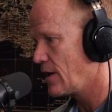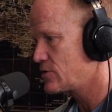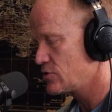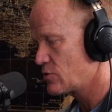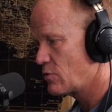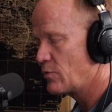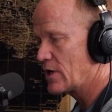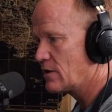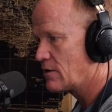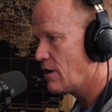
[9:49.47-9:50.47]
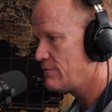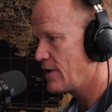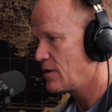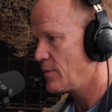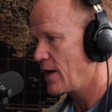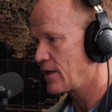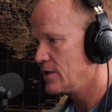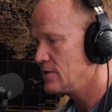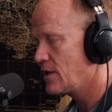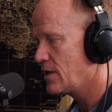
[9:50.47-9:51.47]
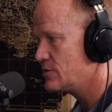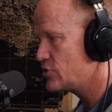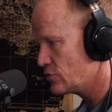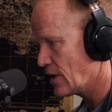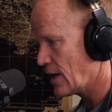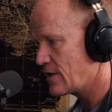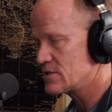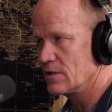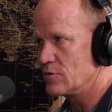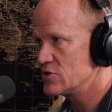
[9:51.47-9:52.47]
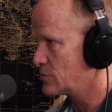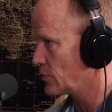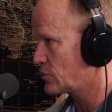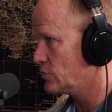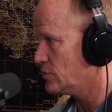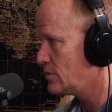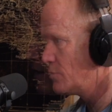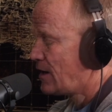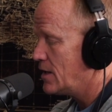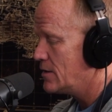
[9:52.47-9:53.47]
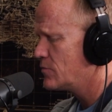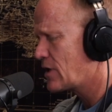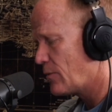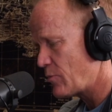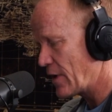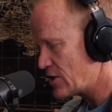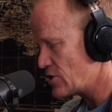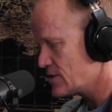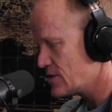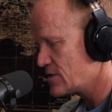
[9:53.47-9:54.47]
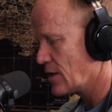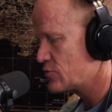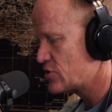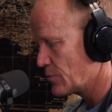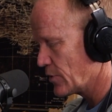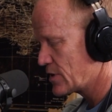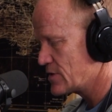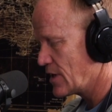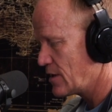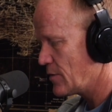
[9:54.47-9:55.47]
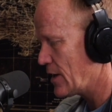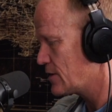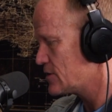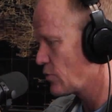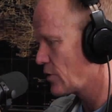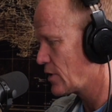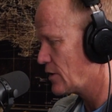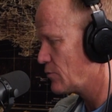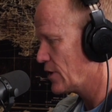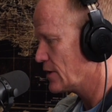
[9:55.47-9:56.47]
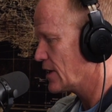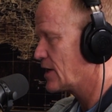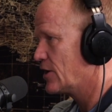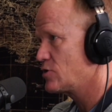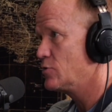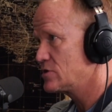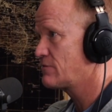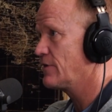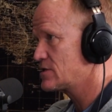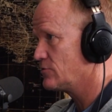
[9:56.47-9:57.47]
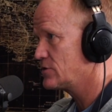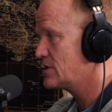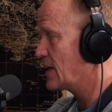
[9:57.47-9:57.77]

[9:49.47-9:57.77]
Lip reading: I told you we're bringing the golf outing back on June 9th. That's going to be super cool. A couple big changes that I'm super excited about is we're going to bring the Country Music Festival to